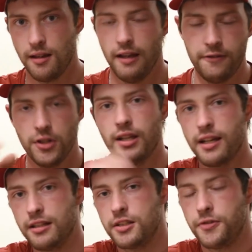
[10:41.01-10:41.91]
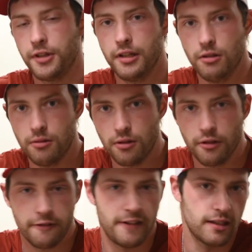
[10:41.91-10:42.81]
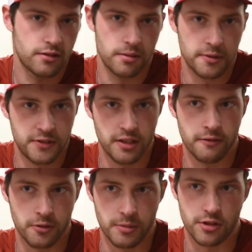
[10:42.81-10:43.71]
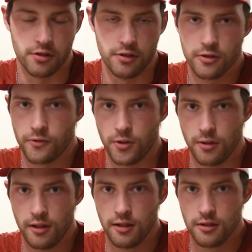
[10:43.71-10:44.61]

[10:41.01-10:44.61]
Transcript: If you liked this video or found some of the information useful,